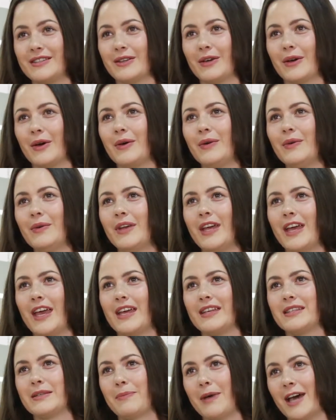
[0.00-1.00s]
ago
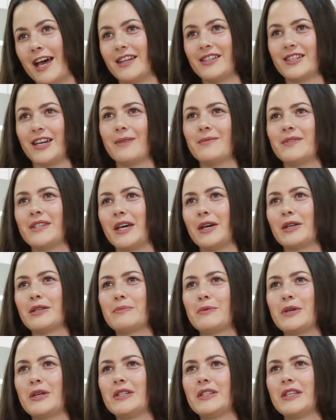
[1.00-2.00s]
as a part-time
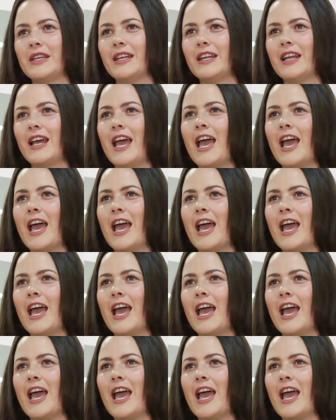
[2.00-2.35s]
salesperson,